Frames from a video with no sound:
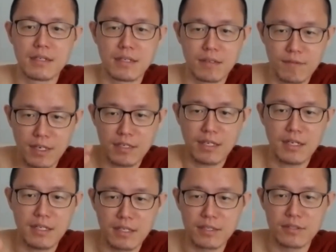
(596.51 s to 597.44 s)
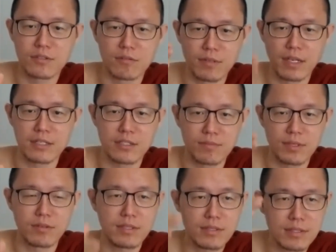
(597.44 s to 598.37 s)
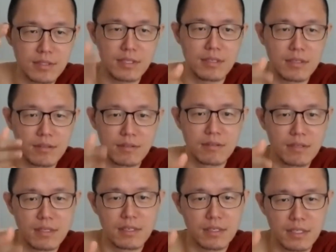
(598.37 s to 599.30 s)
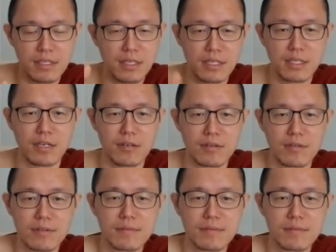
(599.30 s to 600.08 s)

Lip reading: Nirvana is to be experienced here and now.